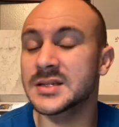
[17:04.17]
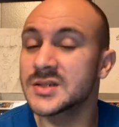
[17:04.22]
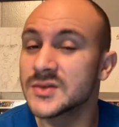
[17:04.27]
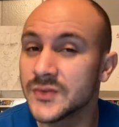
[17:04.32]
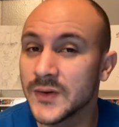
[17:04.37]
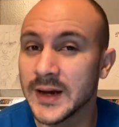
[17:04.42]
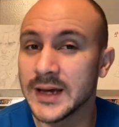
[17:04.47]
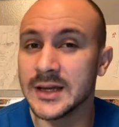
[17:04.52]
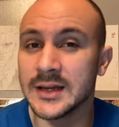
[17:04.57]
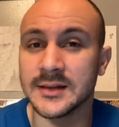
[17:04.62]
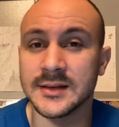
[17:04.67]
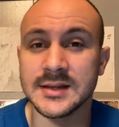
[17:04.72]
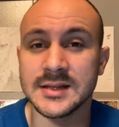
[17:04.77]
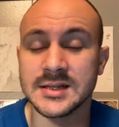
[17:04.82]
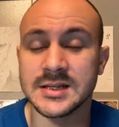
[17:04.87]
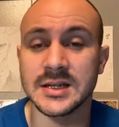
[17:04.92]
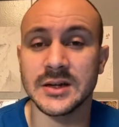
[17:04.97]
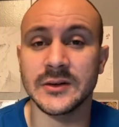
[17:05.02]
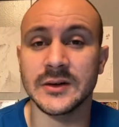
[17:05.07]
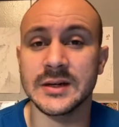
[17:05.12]
fight in the
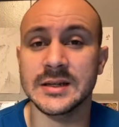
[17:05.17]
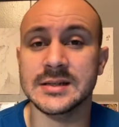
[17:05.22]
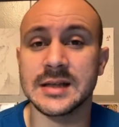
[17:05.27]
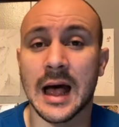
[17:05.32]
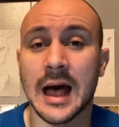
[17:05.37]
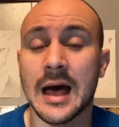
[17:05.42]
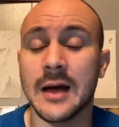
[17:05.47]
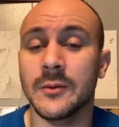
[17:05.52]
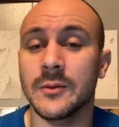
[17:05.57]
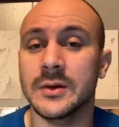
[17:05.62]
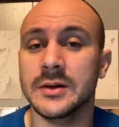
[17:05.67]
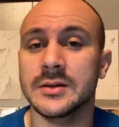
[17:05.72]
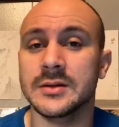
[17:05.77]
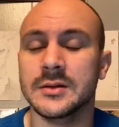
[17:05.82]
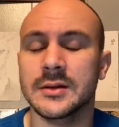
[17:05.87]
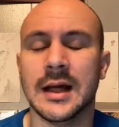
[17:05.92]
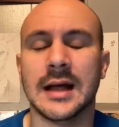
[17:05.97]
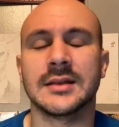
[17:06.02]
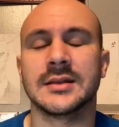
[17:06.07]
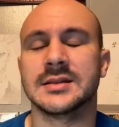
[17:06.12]
series. In
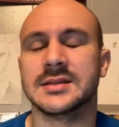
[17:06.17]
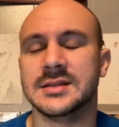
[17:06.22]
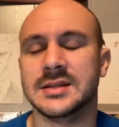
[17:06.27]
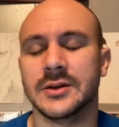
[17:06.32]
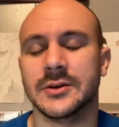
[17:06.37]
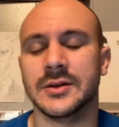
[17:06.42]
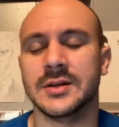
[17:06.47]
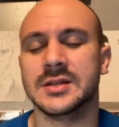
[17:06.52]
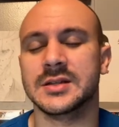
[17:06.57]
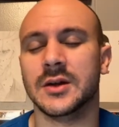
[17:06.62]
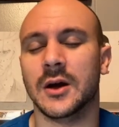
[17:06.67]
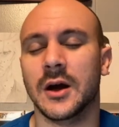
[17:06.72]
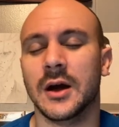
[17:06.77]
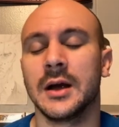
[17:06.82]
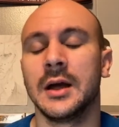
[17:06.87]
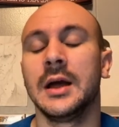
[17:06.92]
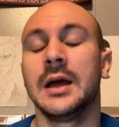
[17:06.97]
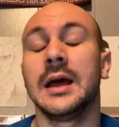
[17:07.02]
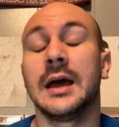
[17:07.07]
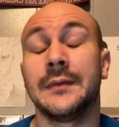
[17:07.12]
that
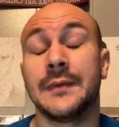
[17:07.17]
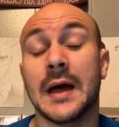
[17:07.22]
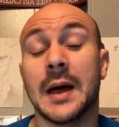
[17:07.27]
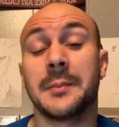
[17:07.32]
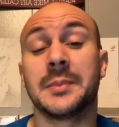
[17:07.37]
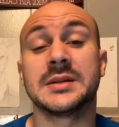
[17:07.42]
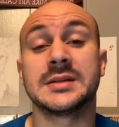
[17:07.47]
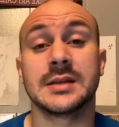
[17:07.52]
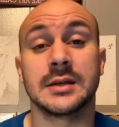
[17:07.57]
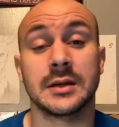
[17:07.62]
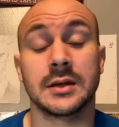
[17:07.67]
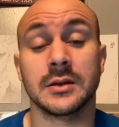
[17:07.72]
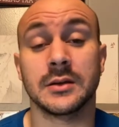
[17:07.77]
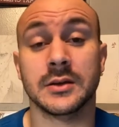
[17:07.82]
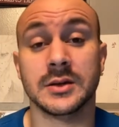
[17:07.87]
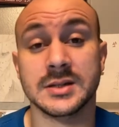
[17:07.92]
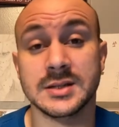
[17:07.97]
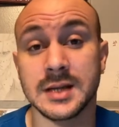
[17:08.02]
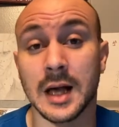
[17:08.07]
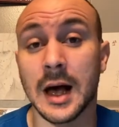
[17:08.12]
particular
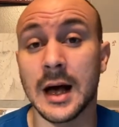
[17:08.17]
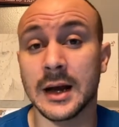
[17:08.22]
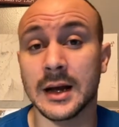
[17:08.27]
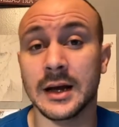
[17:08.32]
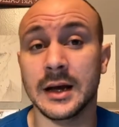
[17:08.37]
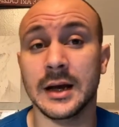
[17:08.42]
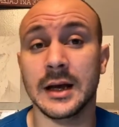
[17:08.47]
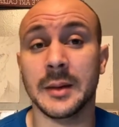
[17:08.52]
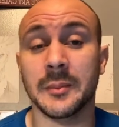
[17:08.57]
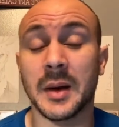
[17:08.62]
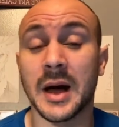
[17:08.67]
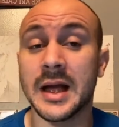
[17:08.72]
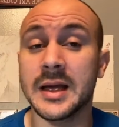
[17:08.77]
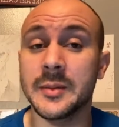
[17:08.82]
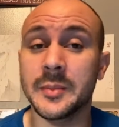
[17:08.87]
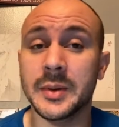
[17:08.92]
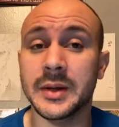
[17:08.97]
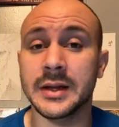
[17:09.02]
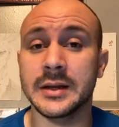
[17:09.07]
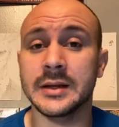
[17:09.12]
saga, in my
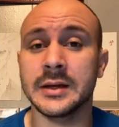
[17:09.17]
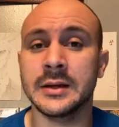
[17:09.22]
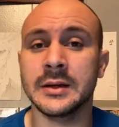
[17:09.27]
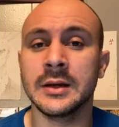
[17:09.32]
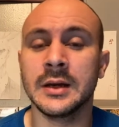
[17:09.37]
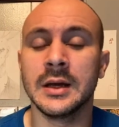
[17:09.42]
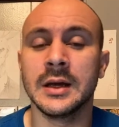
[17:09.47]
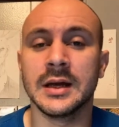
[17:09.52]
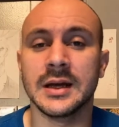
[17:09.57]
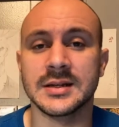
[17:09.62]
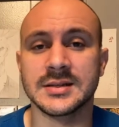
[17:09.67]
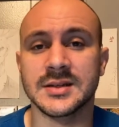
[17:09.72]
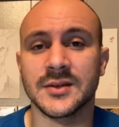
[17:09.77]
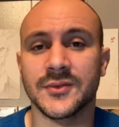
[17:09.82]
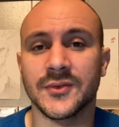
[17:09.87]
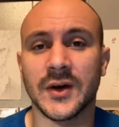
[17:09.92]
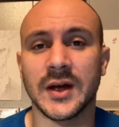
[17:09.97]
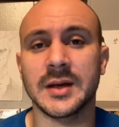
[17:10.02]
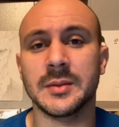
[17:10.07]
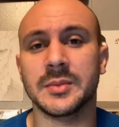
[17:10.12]
opinion, is the
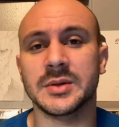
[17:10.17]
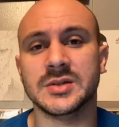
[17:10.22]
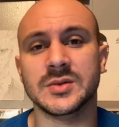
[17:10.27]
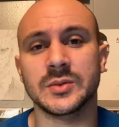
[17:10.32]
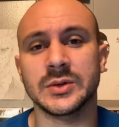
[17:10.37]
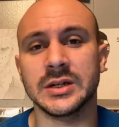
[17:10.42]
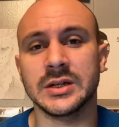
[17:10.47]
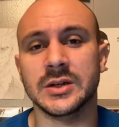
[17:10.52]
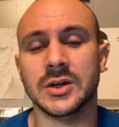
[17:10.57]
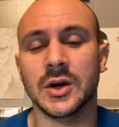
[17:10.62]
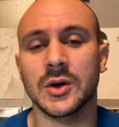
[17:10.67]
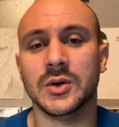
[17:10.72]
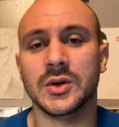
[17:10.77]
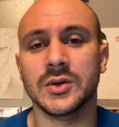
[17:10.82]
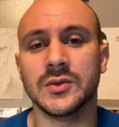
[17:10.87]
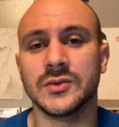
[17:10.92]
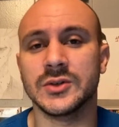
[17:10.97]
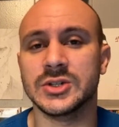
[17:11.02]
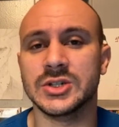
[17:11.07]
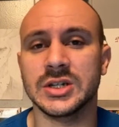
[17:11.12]
fight between Goku,
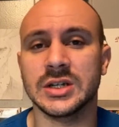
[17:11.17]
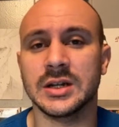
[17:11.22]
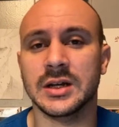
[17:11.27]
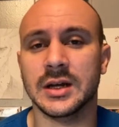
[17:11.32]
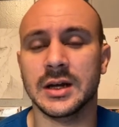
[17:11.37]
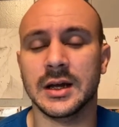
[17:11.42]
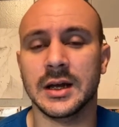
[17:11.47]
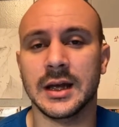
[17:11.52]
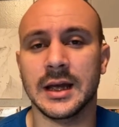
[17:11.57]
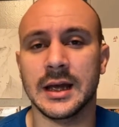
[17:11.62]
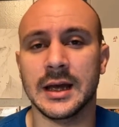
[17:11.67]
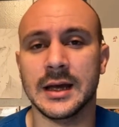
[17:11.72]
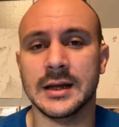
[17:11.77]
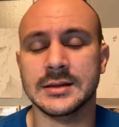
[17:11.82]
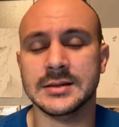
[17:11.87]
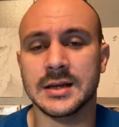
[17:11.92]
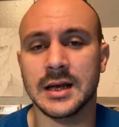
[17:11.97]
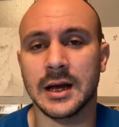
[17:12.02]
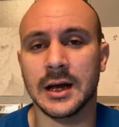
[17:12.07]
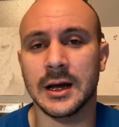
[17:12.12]
Vegeta,
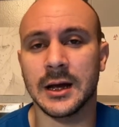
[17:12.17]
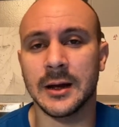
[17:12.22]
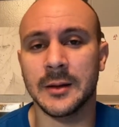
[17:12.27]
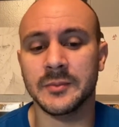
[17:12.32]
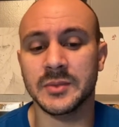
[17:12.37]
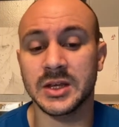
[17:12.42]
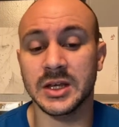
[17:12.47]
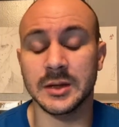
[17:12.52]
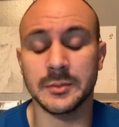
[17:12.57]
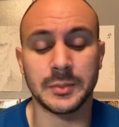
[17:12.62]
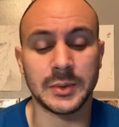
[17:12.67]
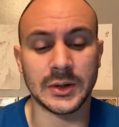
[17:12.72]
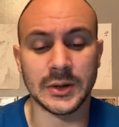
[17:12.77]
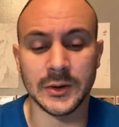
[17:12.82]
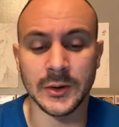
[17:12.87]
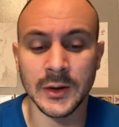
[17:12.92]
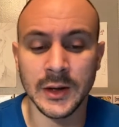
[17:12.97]
and Kid Buu.